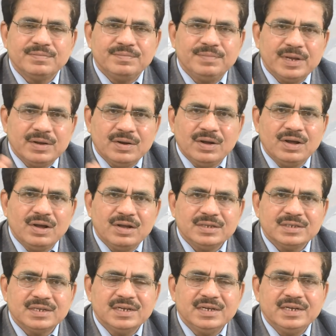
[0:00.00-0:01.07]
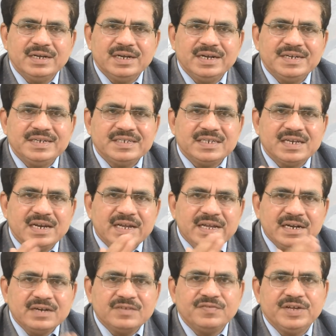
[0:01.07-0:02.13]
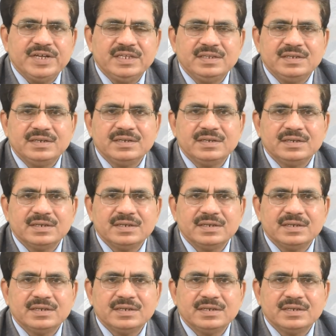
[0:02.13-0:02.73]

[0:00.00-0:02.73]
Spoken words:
because it is linked with,